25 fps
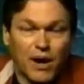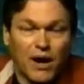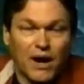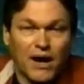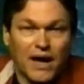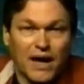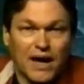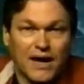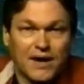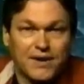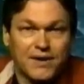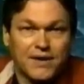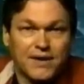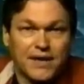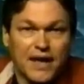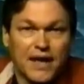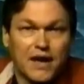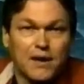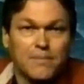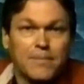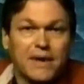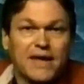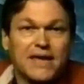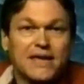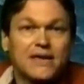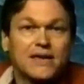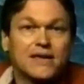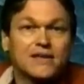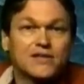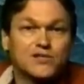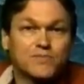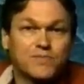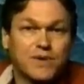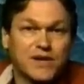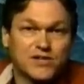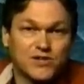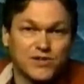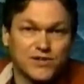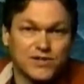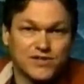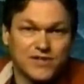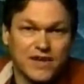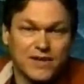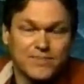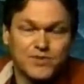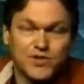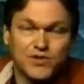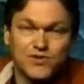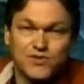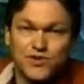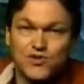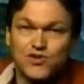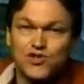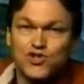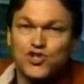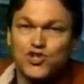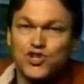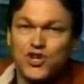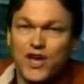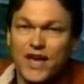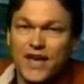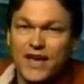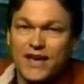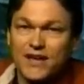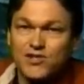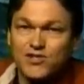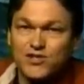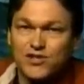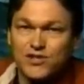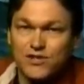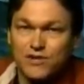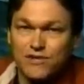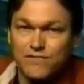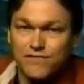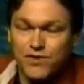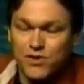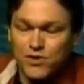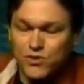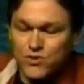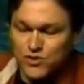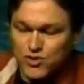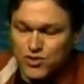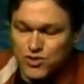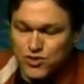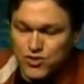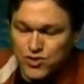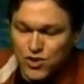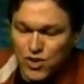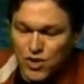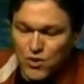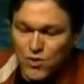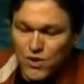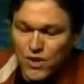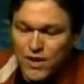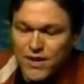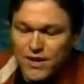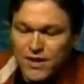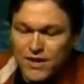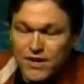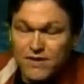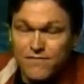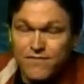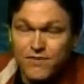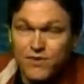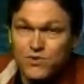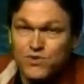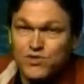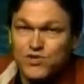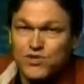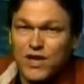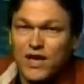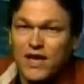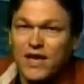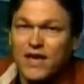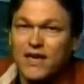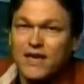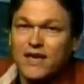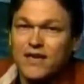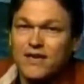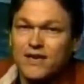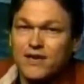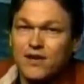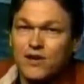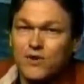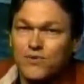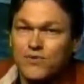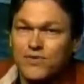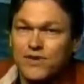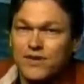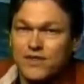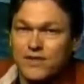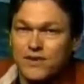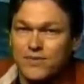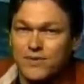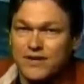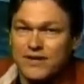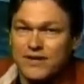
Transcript: And making special exceptions and changing their views. So if you say you don't think they're